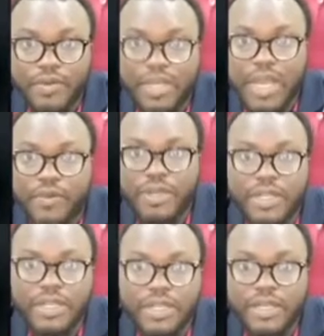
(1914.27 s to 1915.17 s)
we can
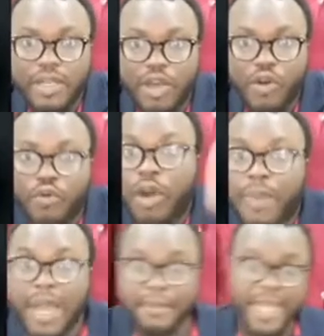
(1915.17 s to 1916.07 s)
quickly
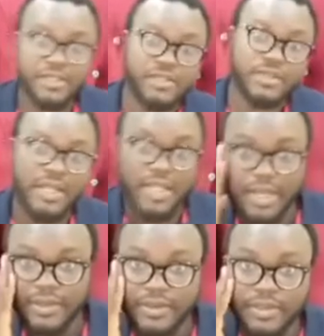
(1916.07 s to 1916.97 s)
rub our minds
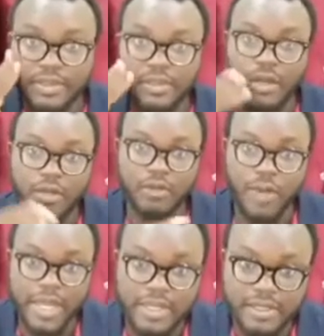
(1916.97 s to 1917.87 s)
together.
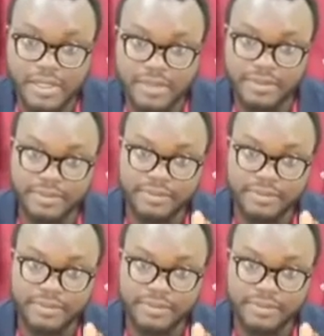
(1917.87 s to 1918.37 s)
Otherwise,